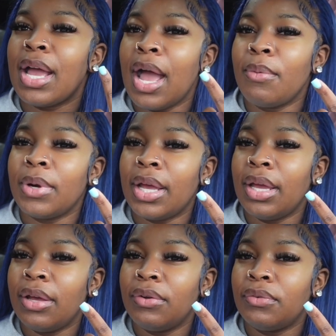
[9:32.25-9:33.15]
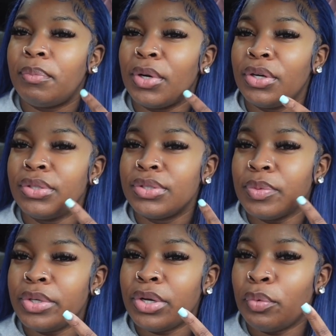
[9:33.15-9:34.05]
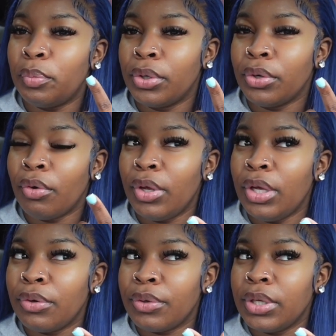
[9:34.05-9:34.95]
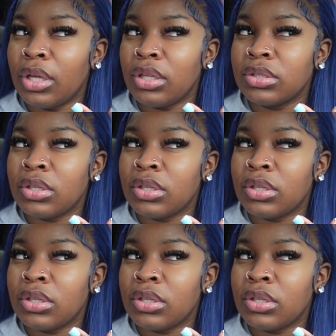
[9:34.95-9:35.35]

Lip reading: how would I have pearls with no pearl earrings